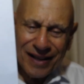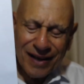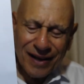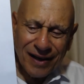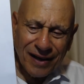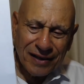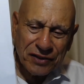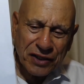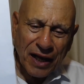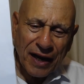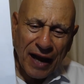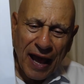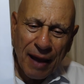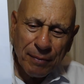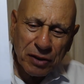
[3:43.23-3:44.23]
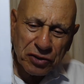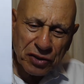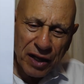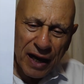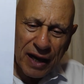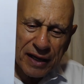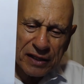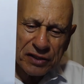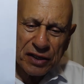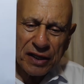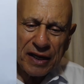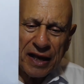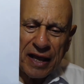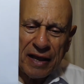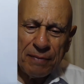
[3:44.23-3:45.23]
It's on Amazon. It's
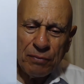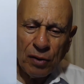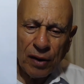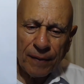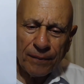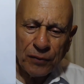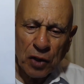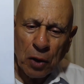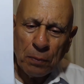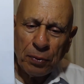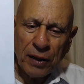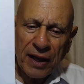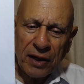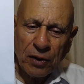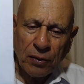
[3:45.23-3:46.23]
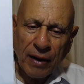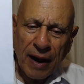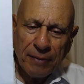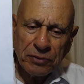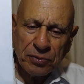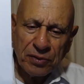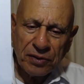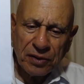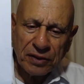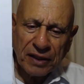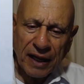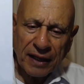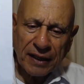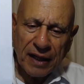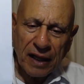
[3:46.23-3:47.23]
an ebook. Don't play craps with your
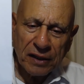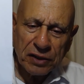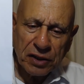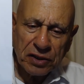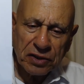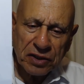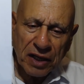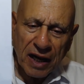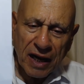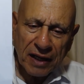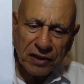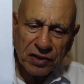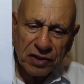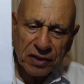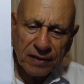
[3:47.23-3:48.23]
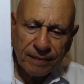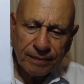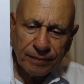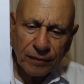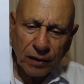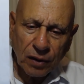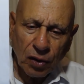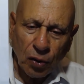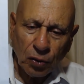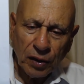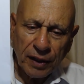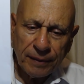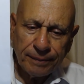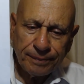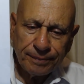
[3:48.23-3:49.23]
technology stocks,
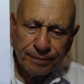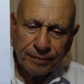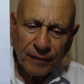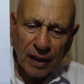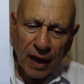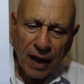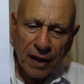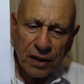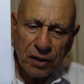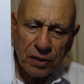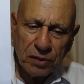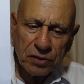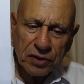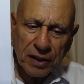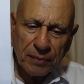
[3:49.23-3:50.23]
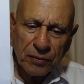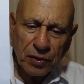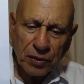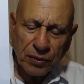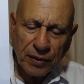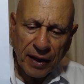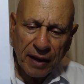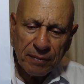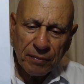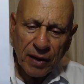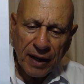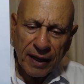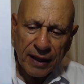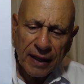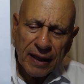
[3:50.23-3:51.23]
how to use them to create
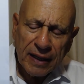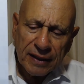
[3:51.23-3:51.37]
money.